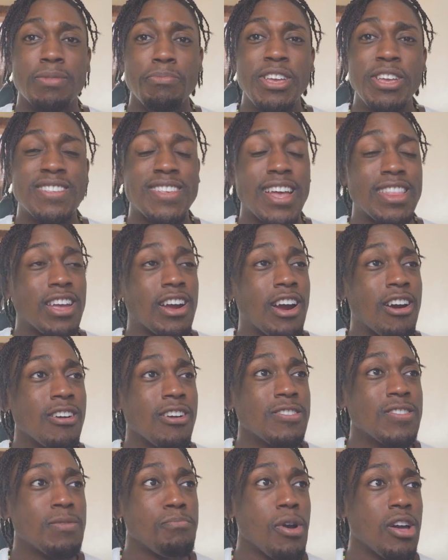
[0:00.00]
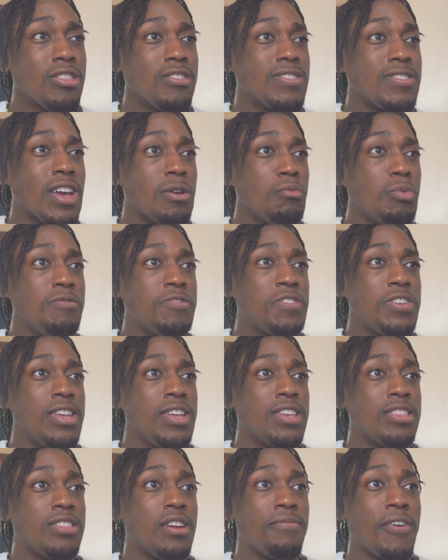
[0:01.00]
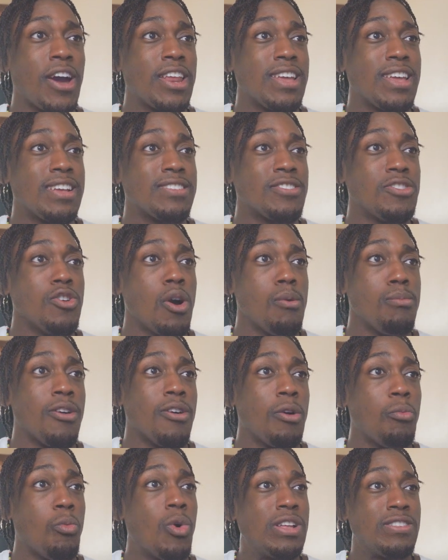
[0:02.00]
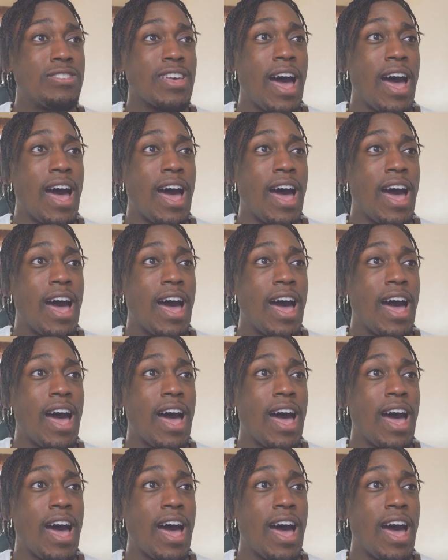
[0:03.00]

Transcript: means that the cursed brothers that we've seen in their fight against Nobara, one's